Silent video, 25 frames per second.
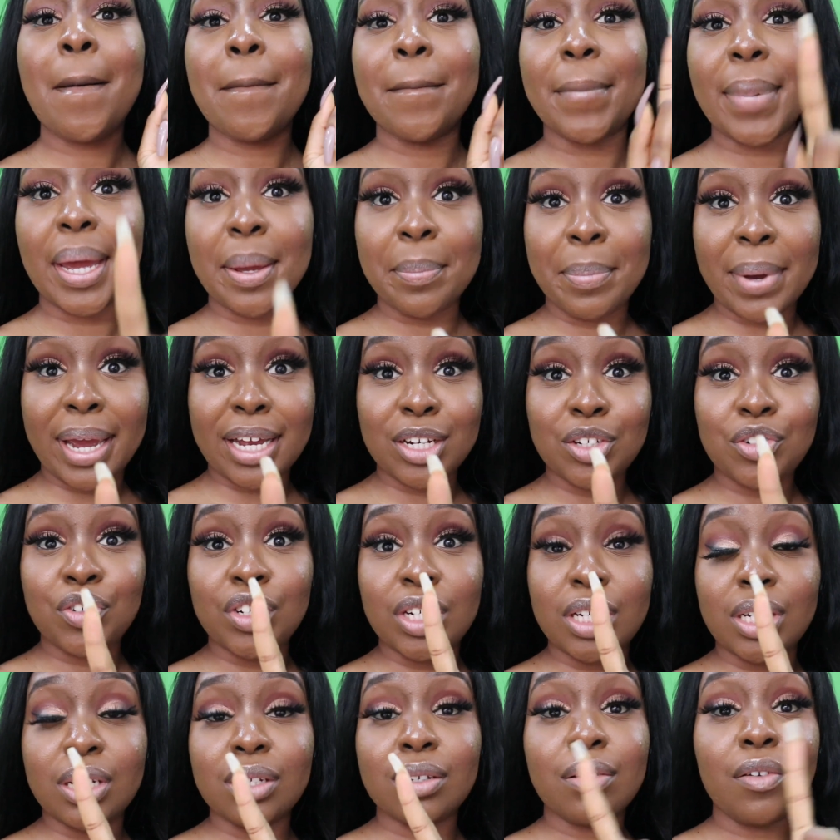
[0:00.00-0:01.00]
my
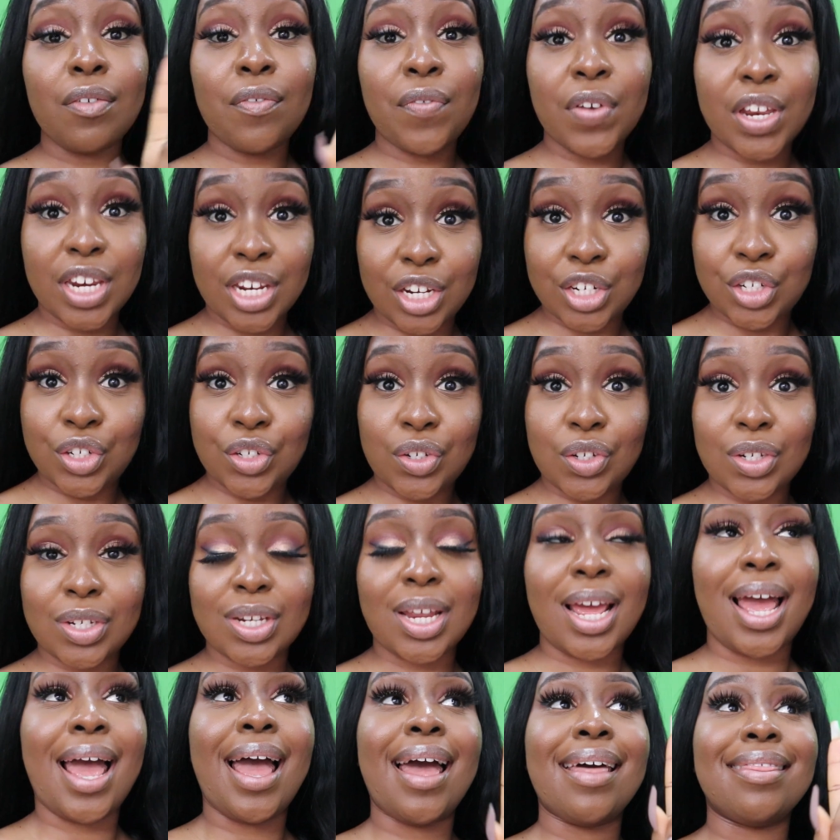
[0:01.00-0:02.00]
battery
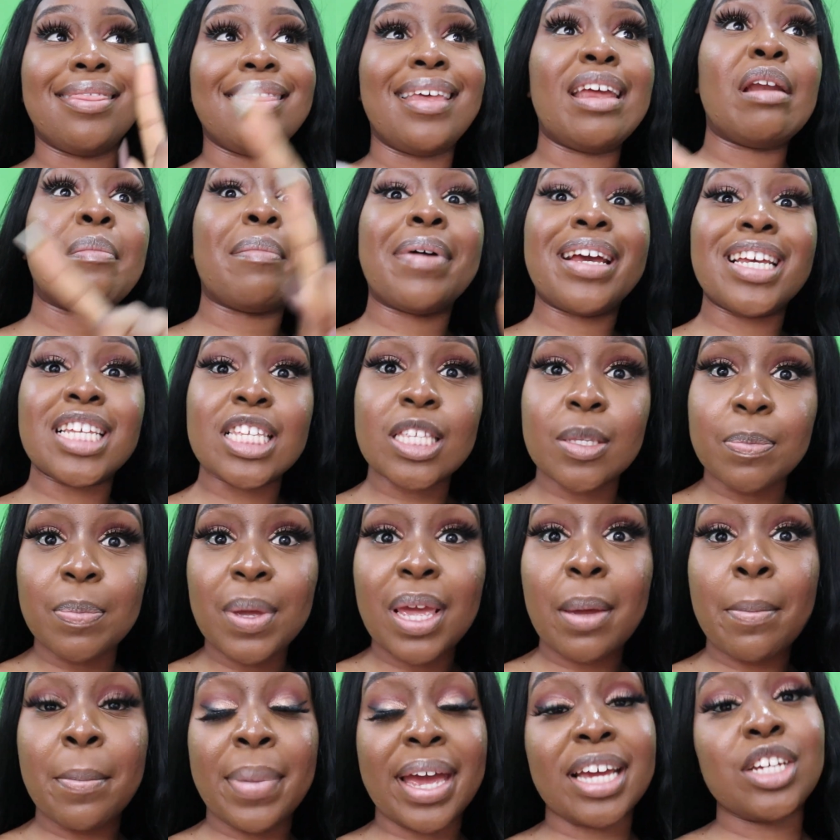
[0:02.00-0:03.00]
finished and then my
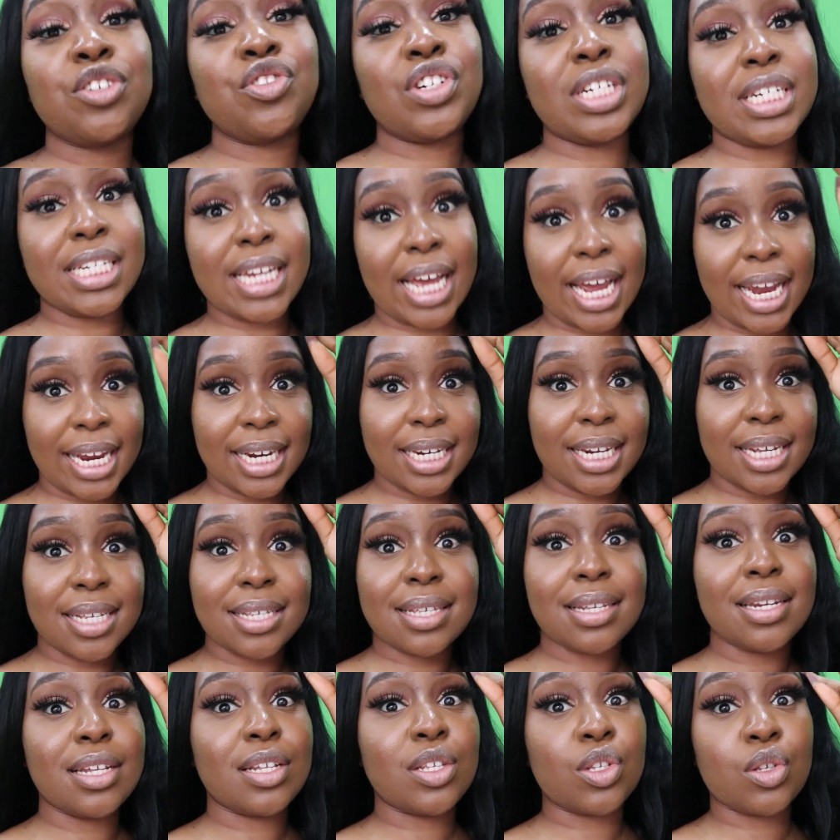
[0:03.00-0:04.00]
spare battery died
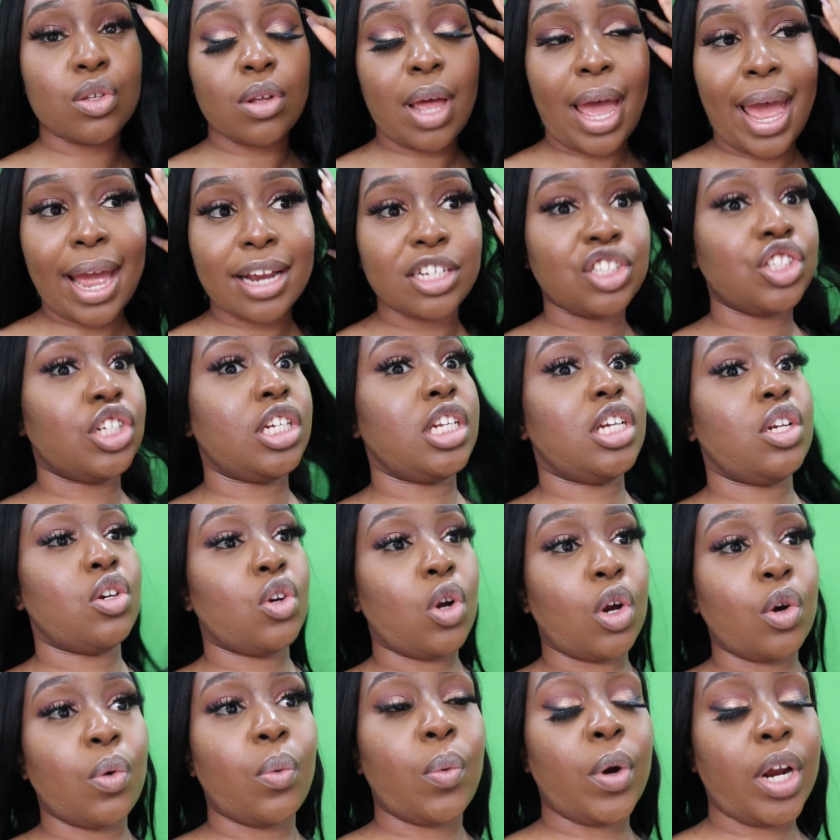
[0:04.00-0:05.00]
as in it's actually
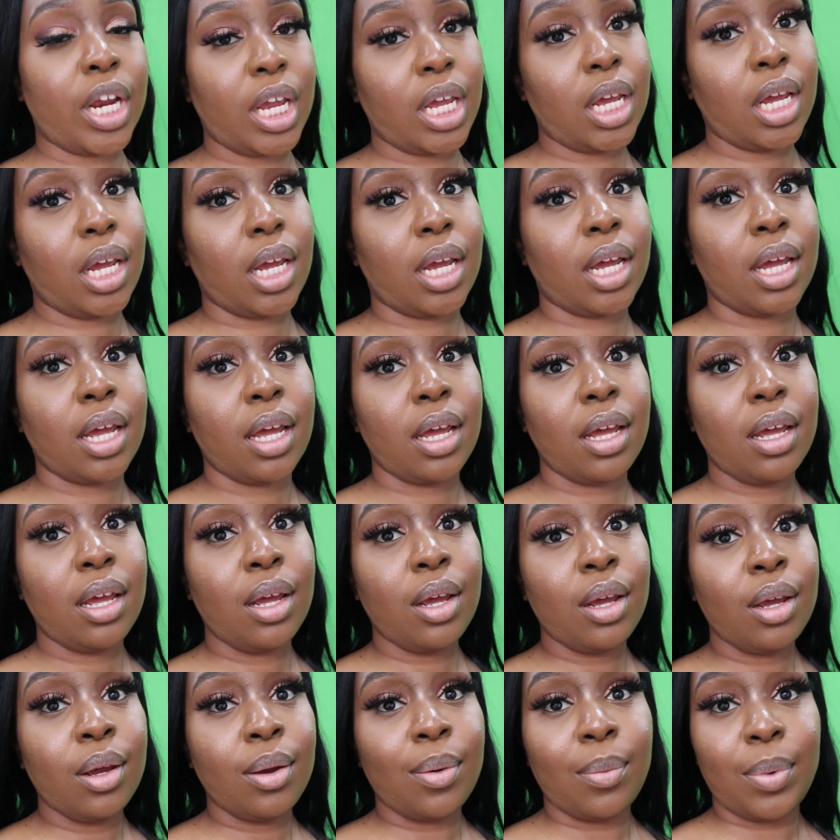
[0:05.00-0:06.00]
not working
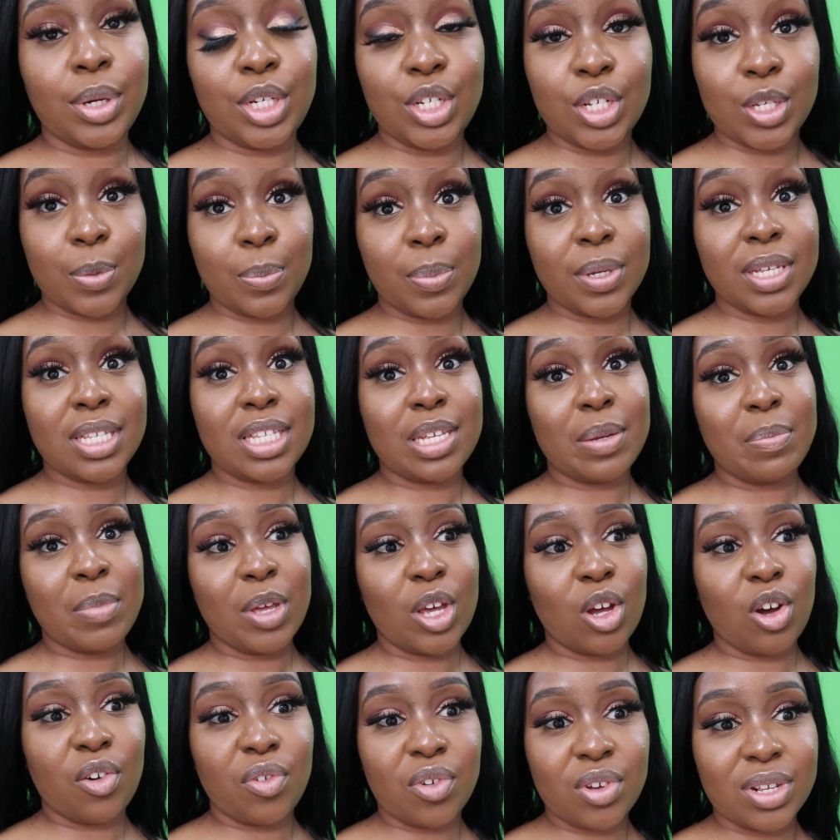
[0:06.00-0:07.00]
which is pissing
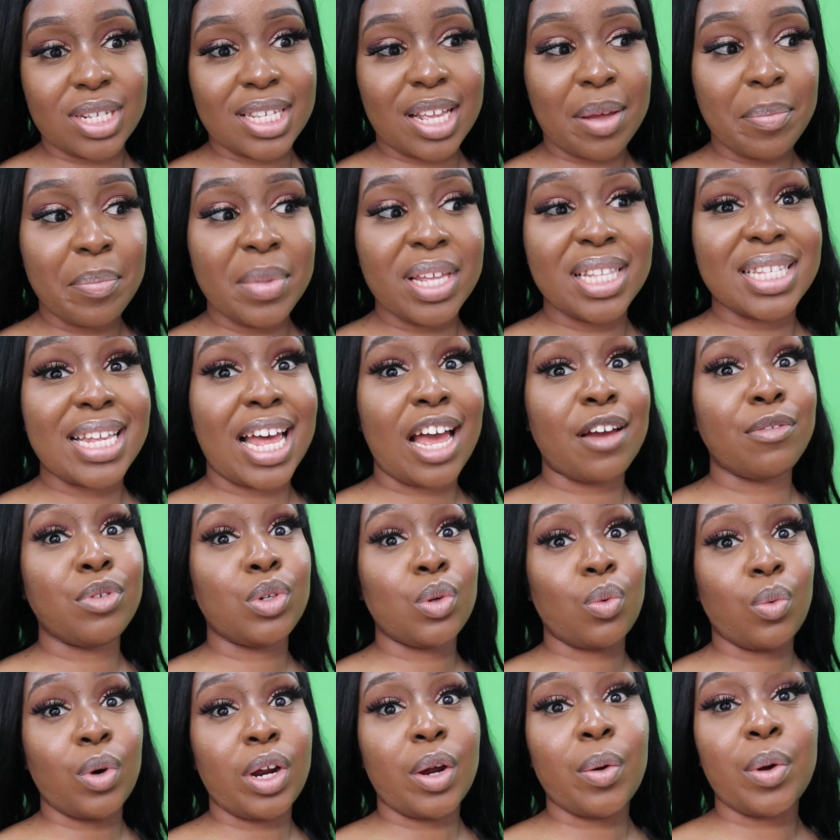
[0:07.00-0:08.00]
me off because that means i have
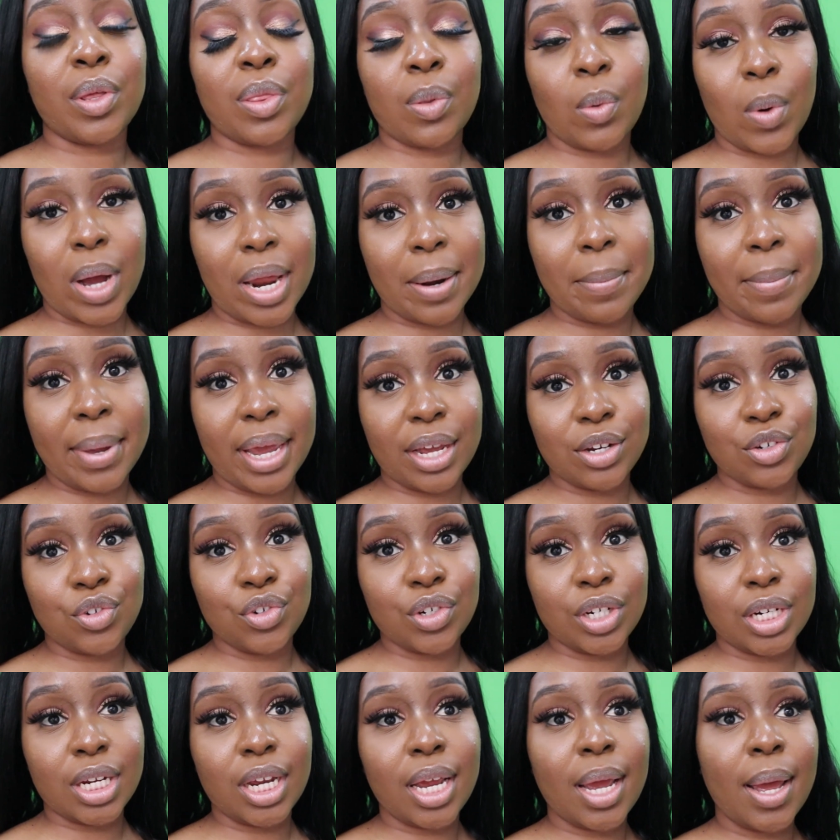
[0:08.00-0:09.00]
to work with one
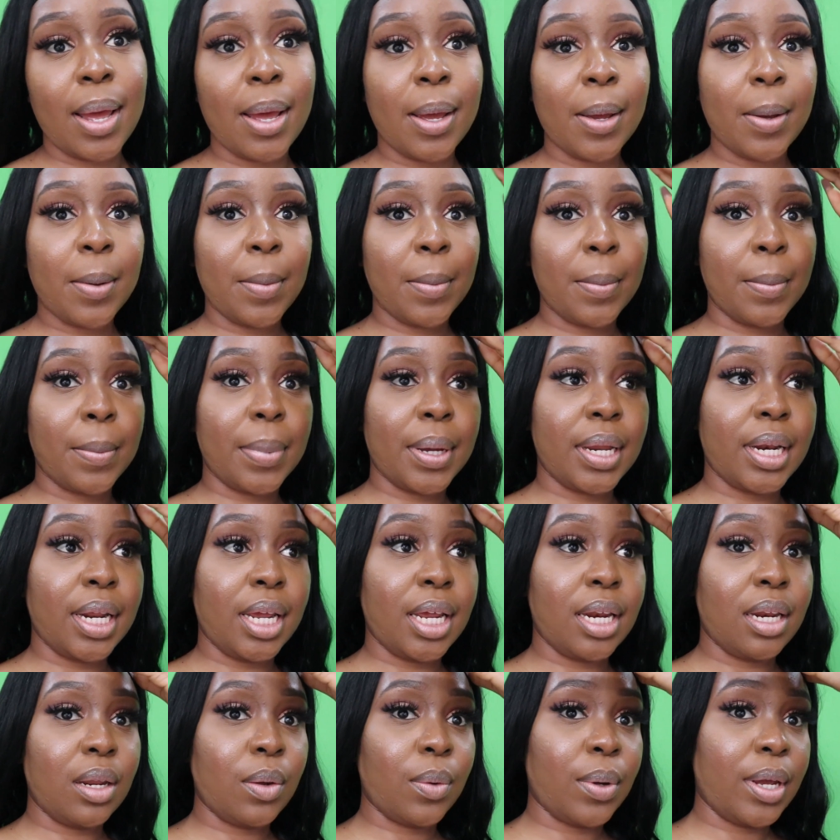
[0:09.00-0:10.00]
battery but
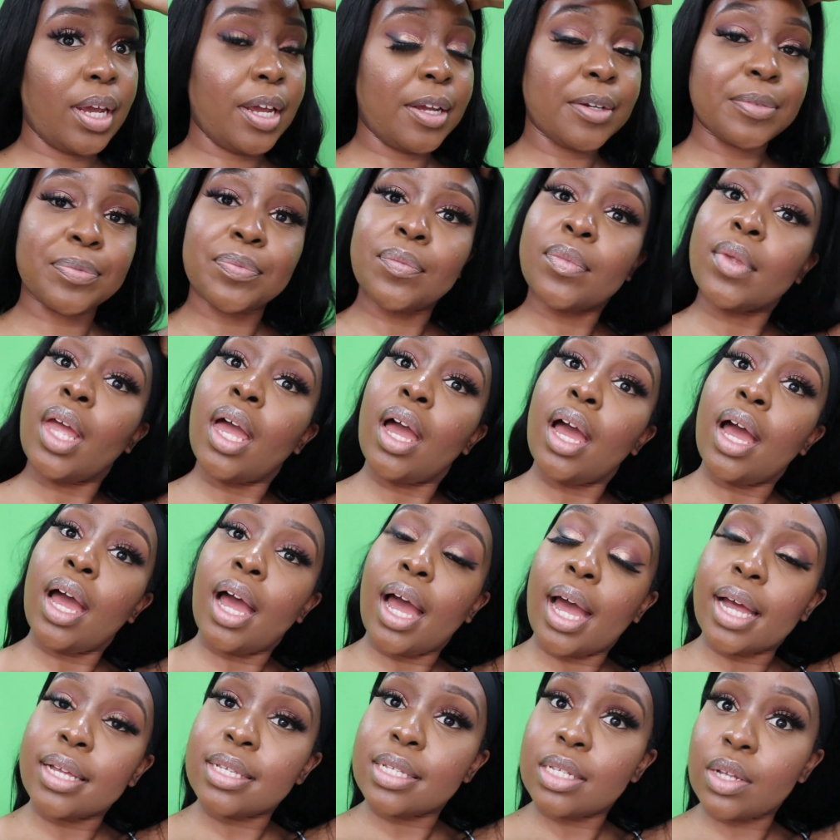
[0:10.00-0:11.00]
anyway
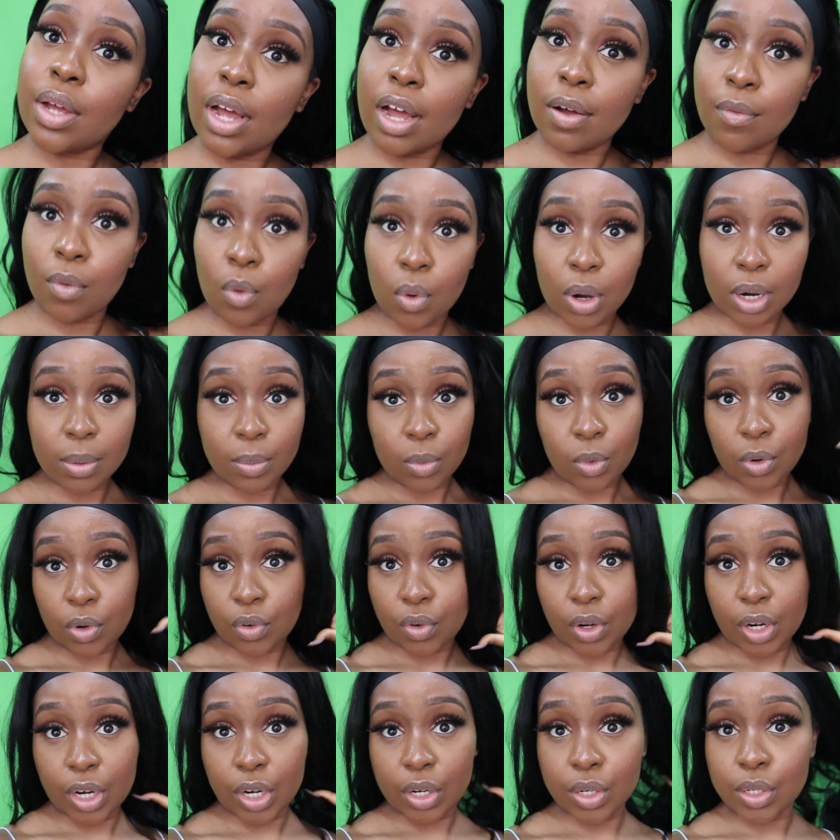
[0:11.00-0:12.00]
I still have one
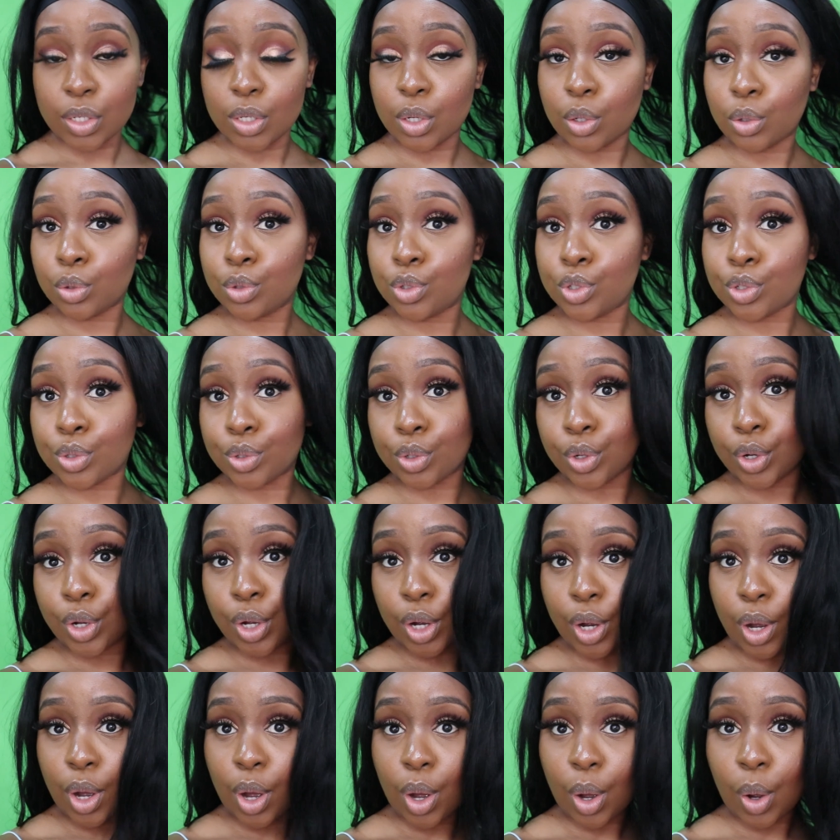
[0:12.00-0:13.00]
more rehearsal
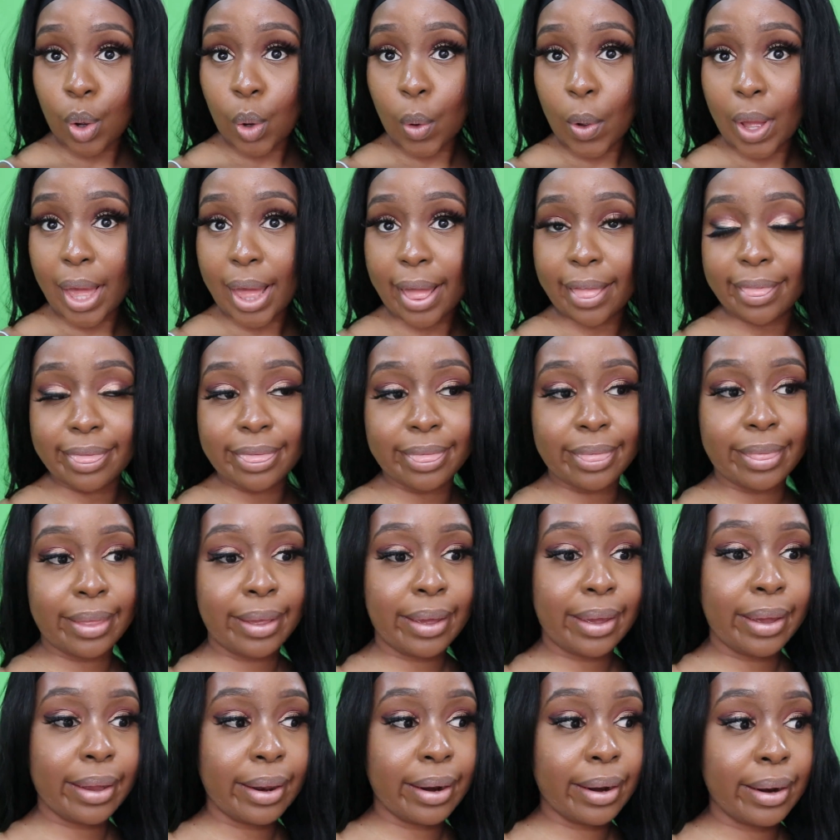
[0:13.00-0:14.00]
to go and
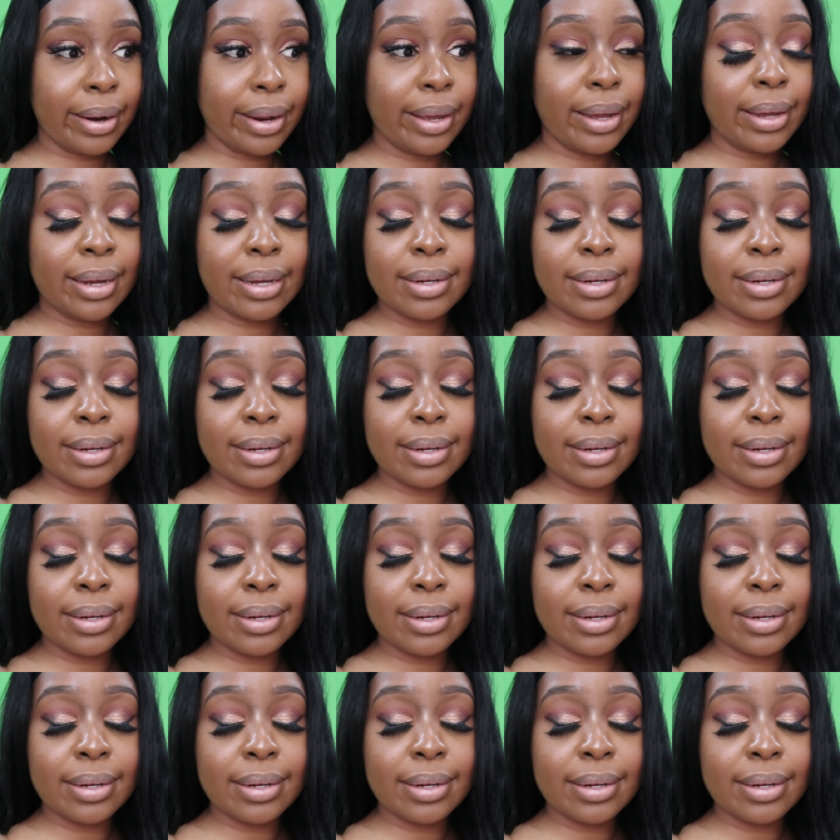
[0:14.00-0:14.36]
then